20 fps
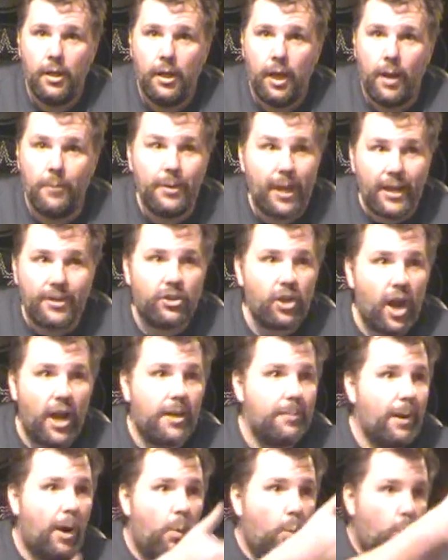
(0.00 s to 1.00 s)
I'm not talking
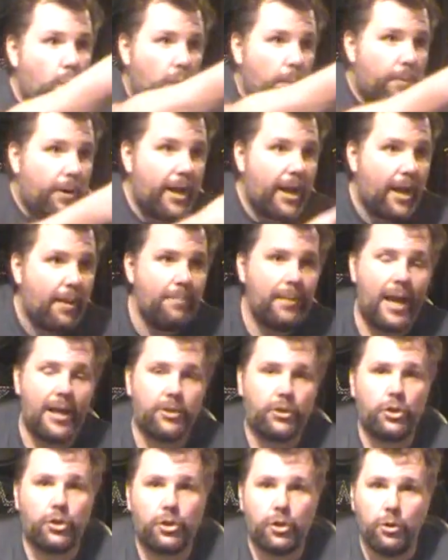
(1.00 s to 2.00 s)
about Wilbraham,
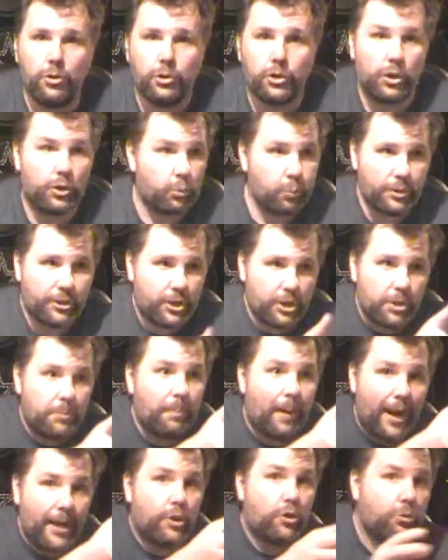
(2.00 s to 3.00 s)
Massachusetts, which is
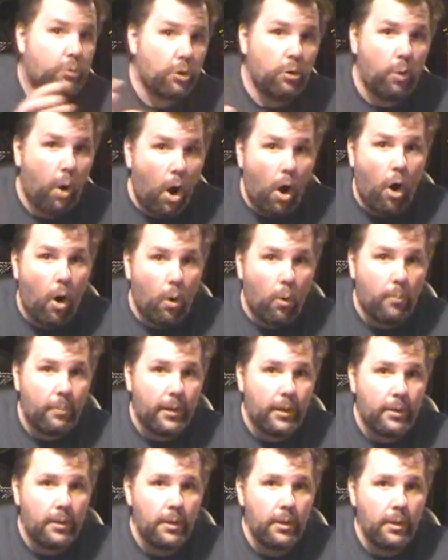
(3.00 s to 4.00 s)
my true home,
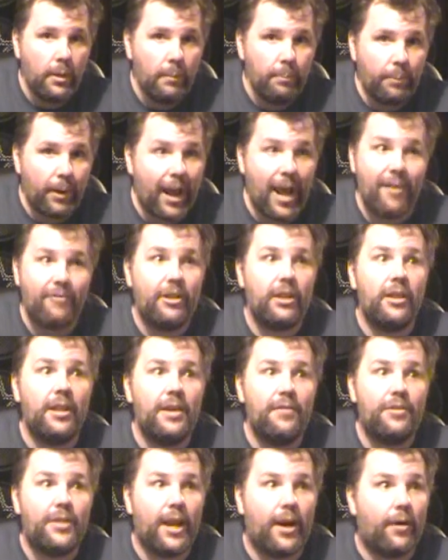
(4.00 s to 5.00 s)
but I haven't
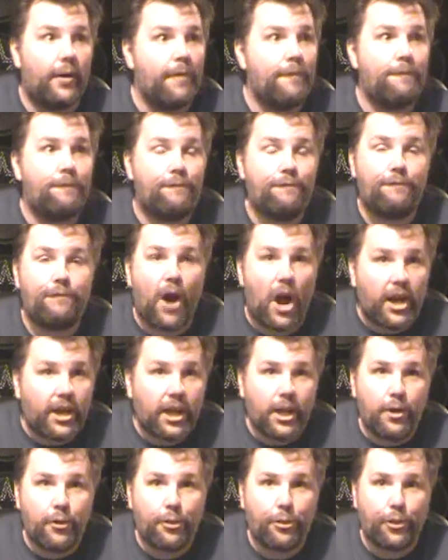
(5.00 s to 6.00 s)
lived there in
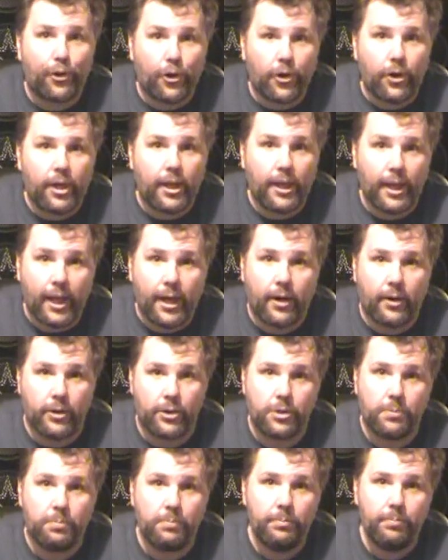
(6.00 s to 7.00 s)
fucking 30
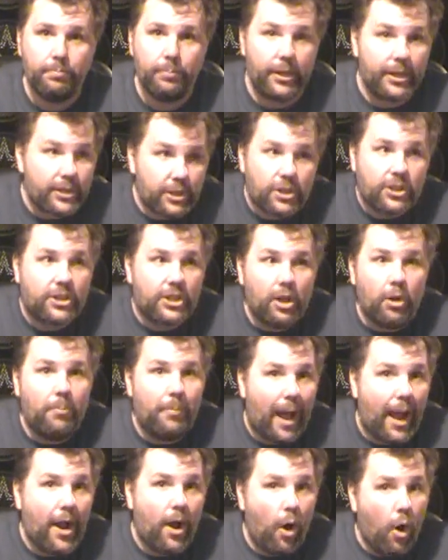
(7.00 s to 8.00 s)
years. But it's still
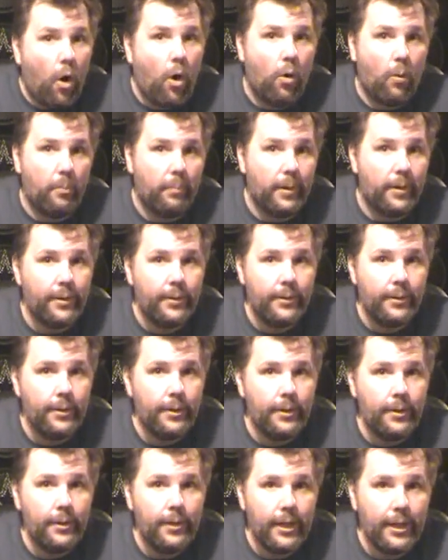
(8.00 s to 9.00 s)
my home.
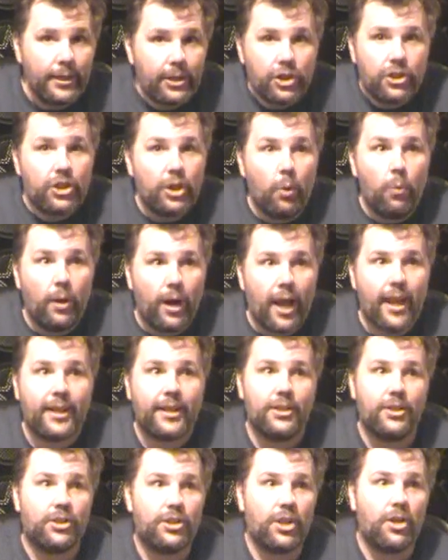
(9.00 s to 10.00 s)
It's still what I
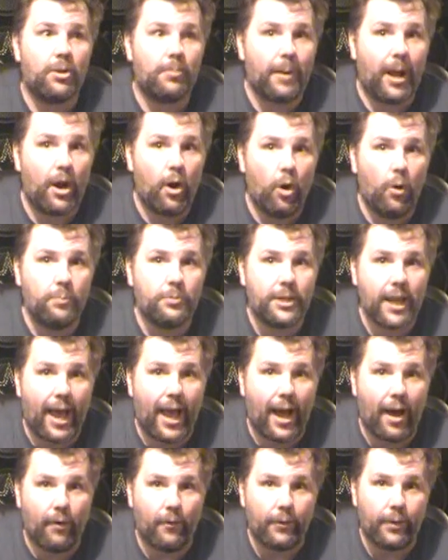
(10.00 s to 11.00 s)
consider my
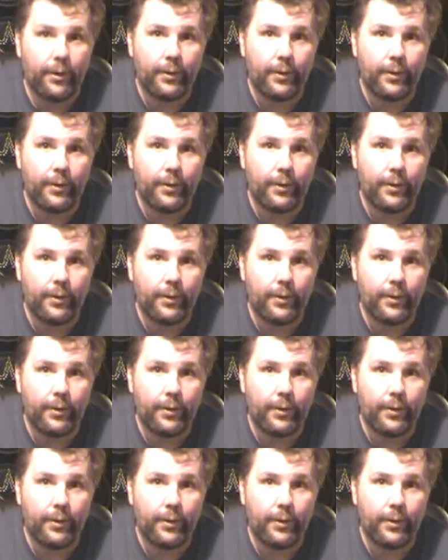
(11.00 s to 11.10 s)
hometown.